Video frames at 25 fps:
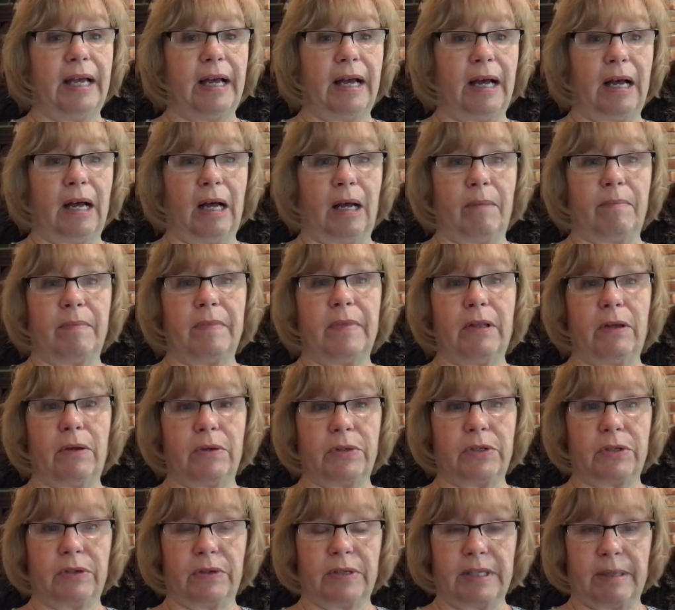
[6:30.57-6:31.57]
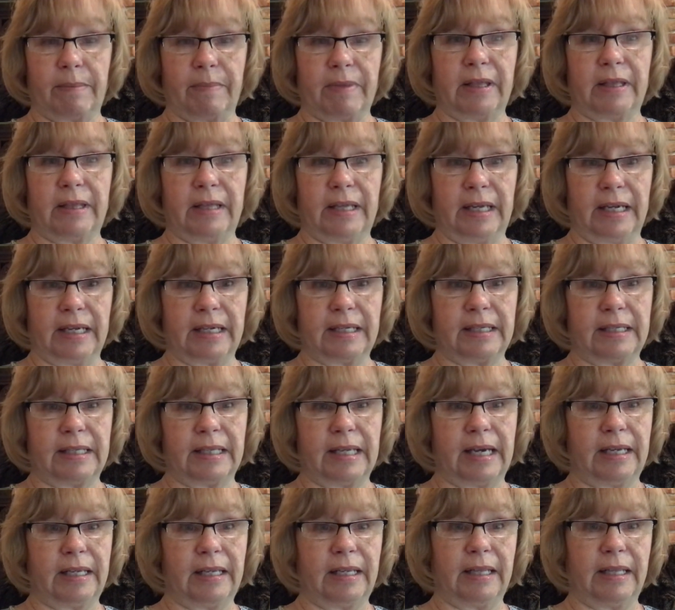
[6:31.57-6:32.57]
Those are some of the things
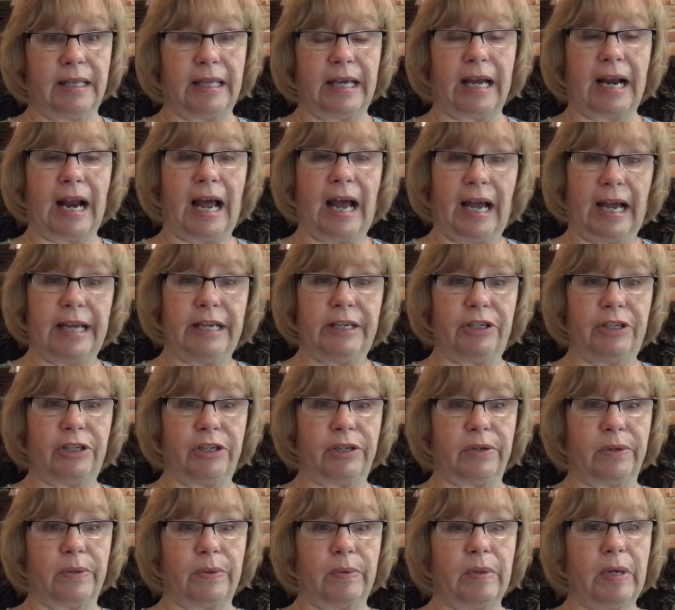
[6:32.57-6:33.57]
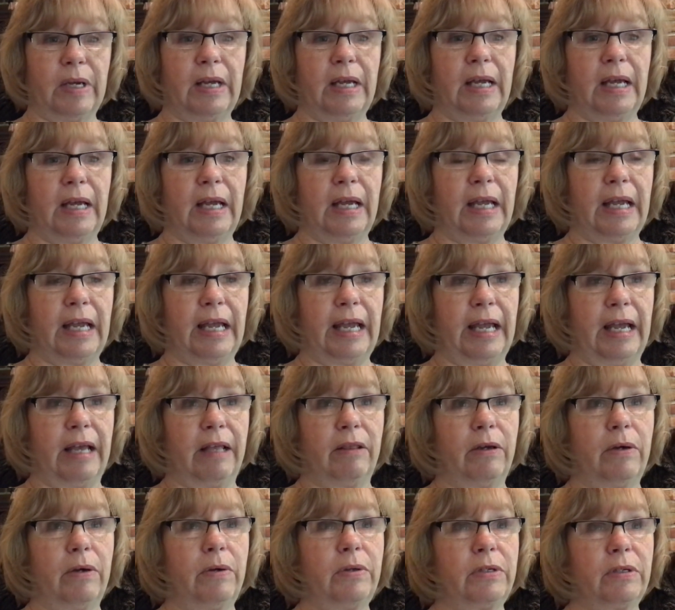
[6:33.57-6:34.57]
that I do.
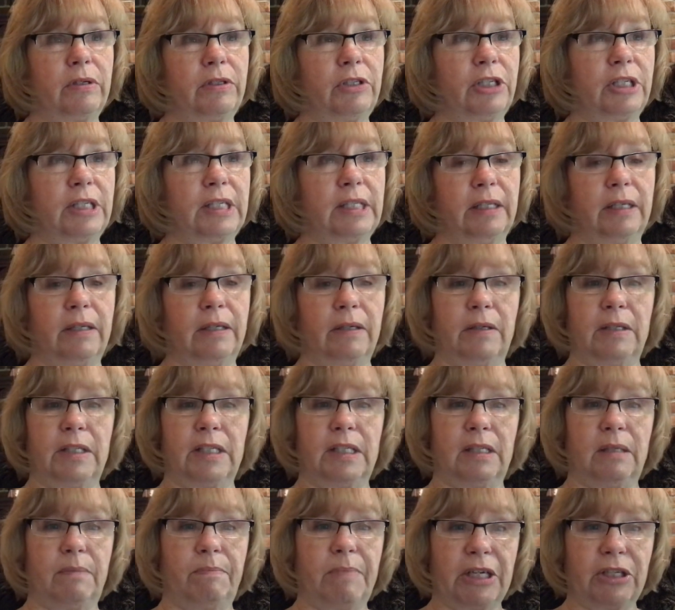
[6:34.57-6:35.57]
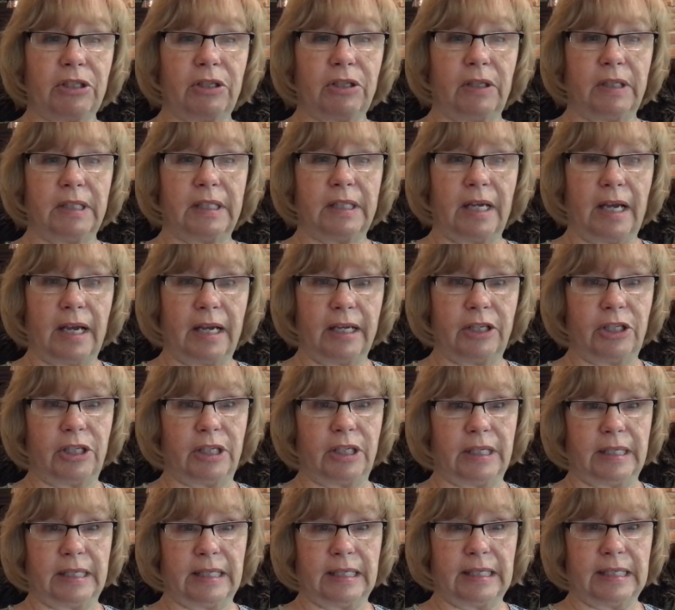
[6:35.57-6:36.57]
And those are just little special
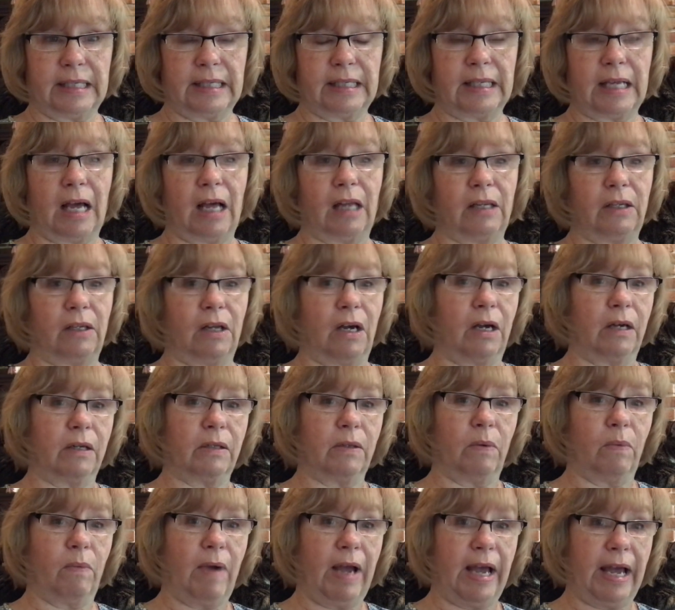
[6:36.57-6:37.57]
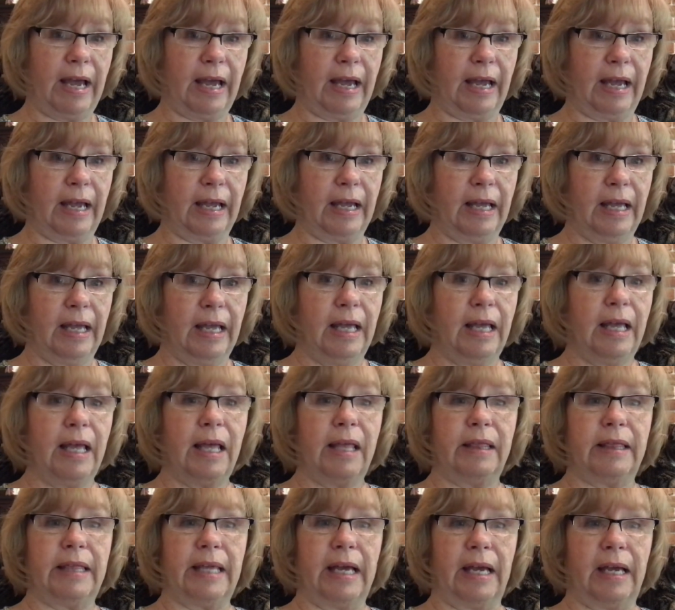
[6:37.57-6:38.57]
touches along the way
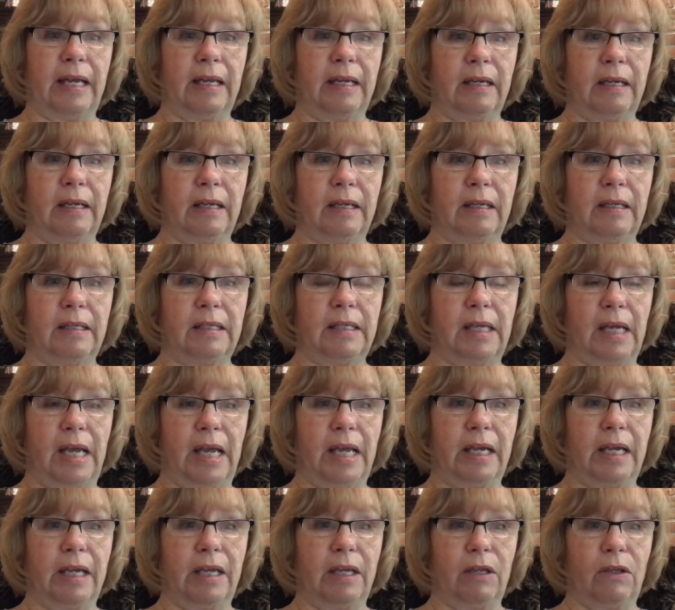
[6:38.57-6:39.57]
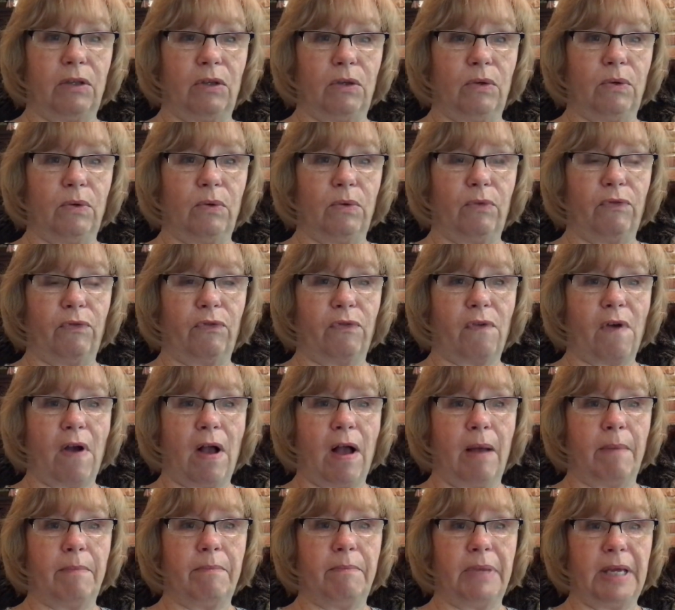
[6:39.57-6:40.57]
that take you
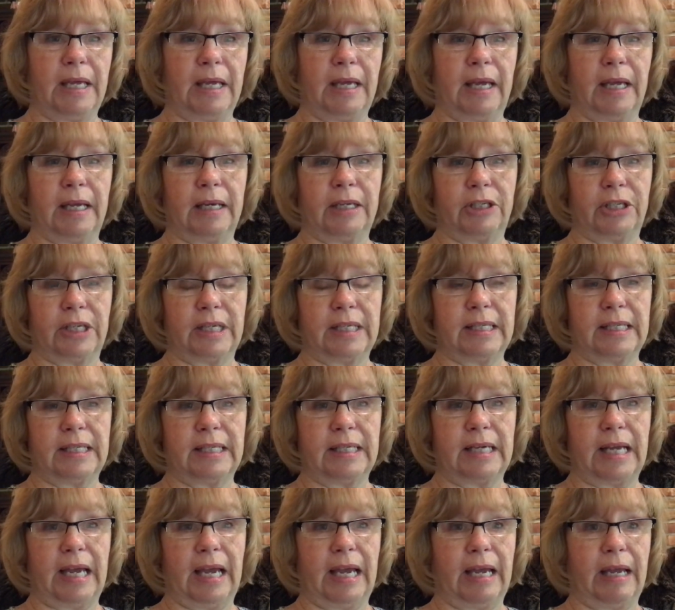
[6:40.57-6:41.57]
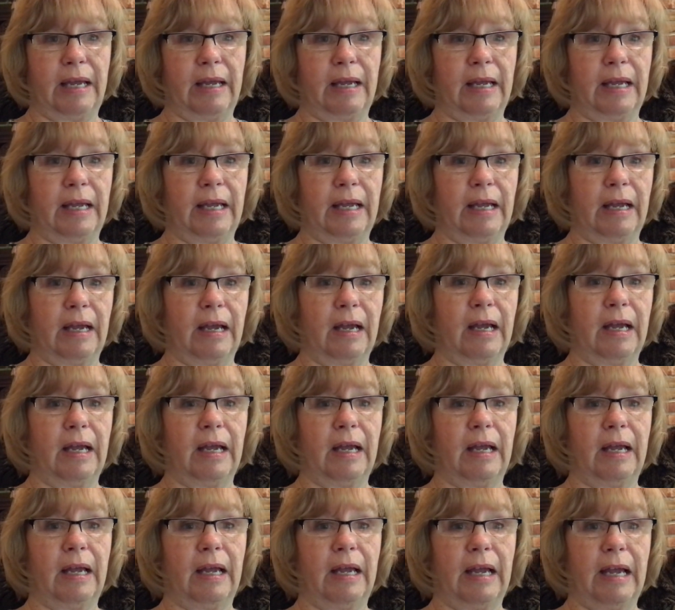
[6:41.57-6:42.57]
from being just a
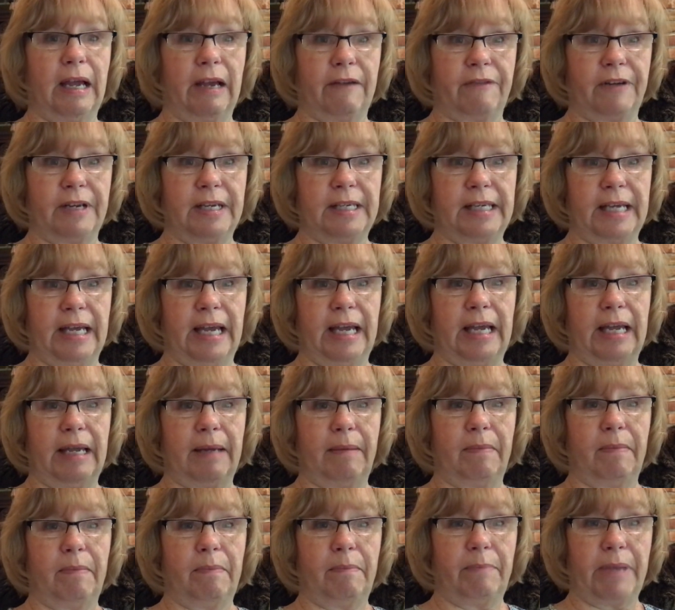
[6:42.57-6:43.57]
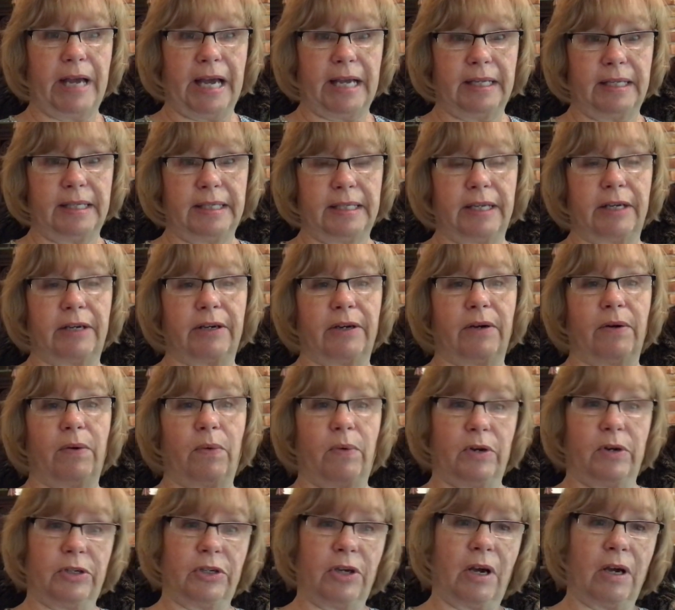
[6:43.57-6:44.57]
everyday pet sitter
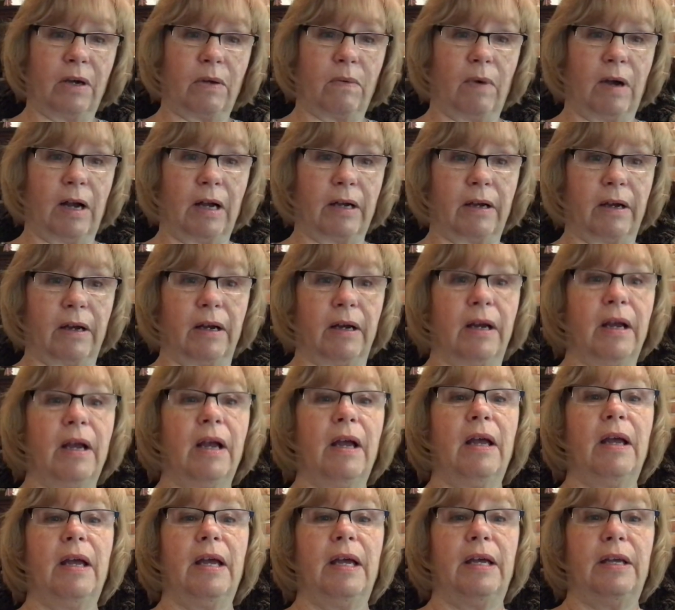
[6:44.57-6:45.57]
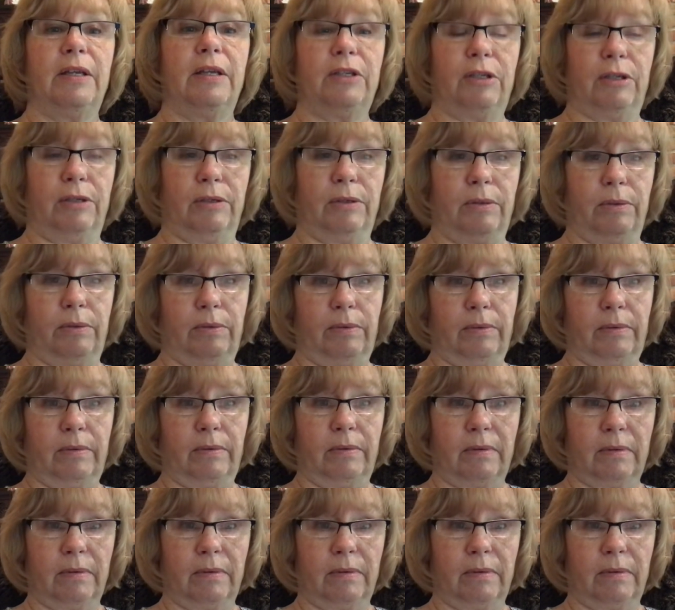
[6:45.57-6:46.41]
or dog walker to